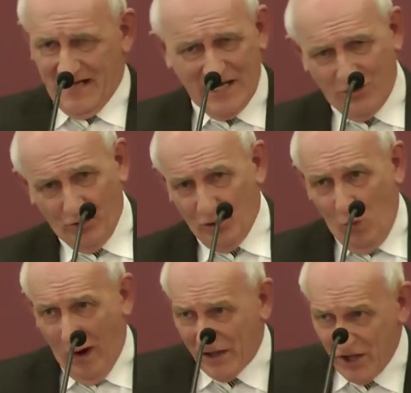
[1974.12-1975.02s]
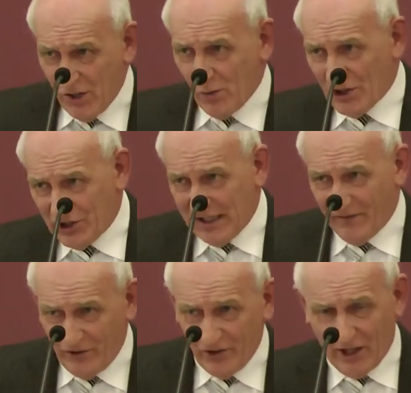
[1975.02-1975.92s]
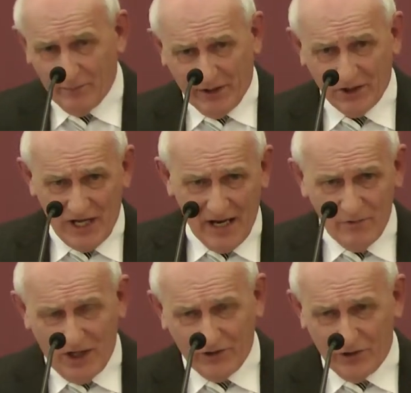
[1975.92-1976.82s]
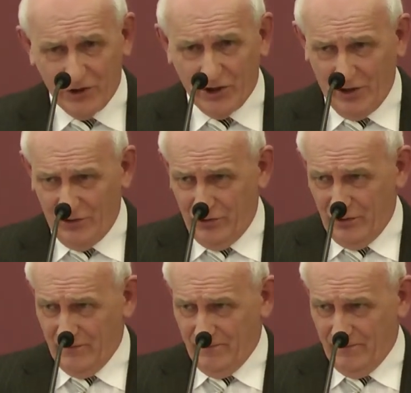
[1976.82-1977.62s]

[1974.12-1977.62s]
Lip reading: I don't know whether they were saved or not, because I'm not their judge.